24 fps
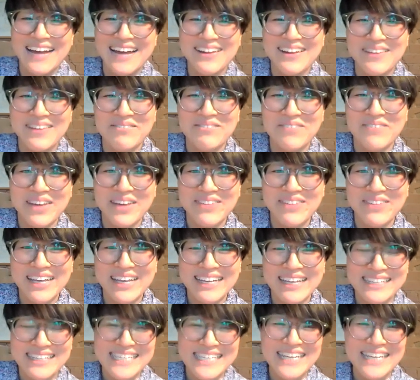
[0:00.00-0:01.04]

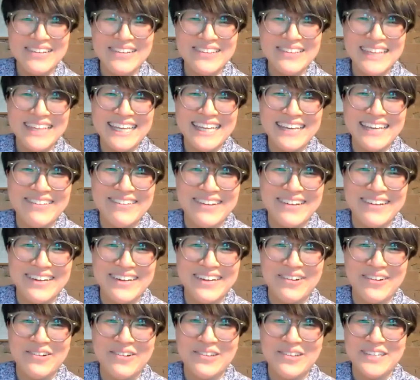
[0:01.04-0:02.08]
Maybe, do you think you could
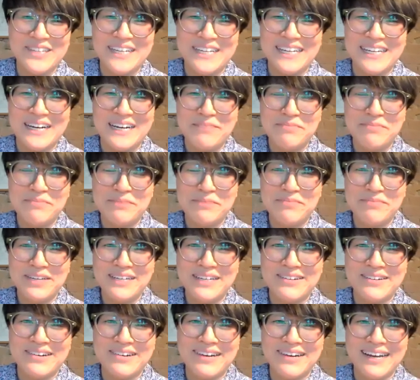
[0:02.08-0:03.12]
hold it up a bit,
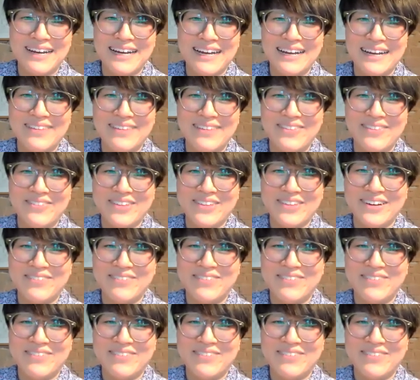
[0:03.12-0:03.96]
or if you don't mind?